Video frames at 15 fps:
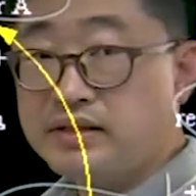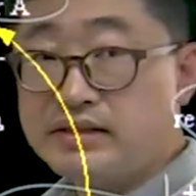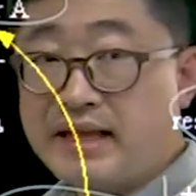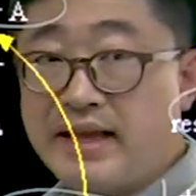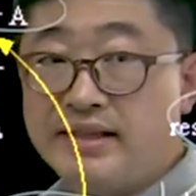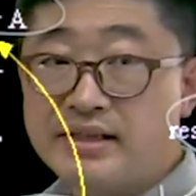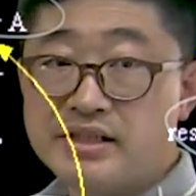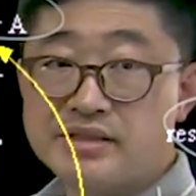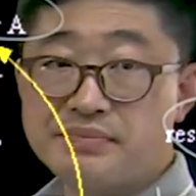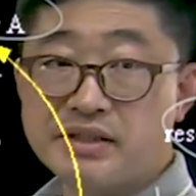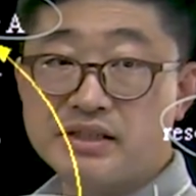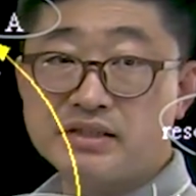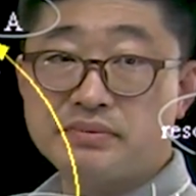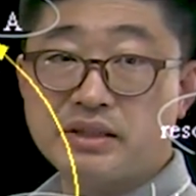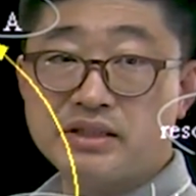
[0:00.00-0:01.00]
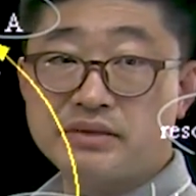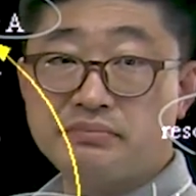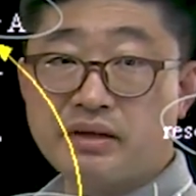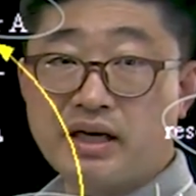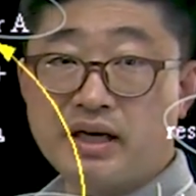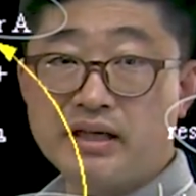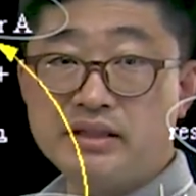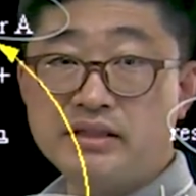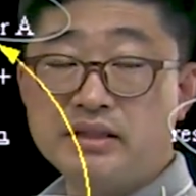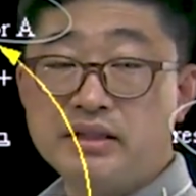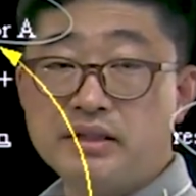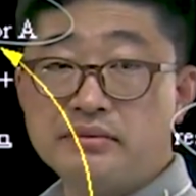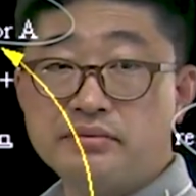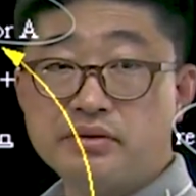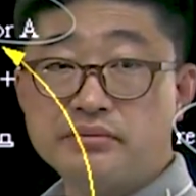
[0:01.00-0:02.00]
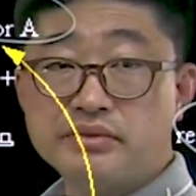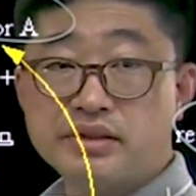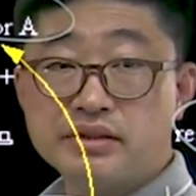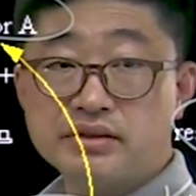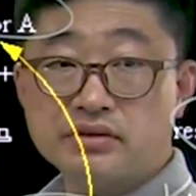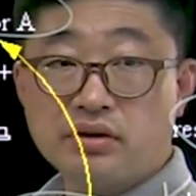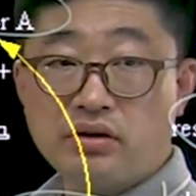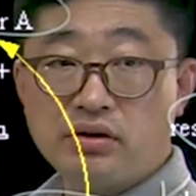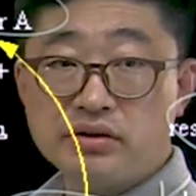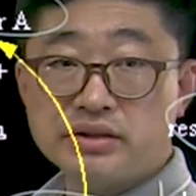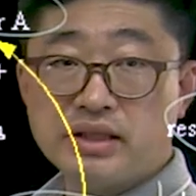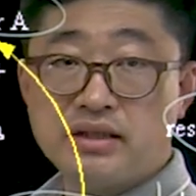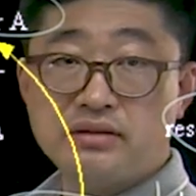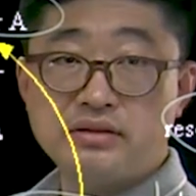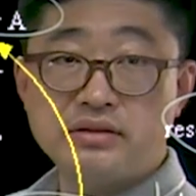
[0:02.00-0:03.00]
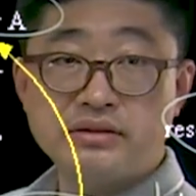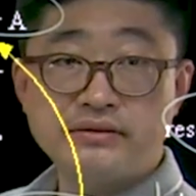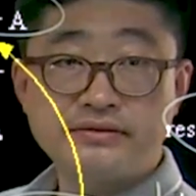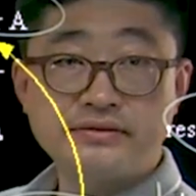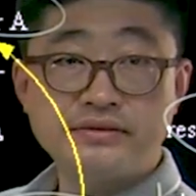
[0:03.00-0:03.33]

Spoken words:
That is being specified from this causal loop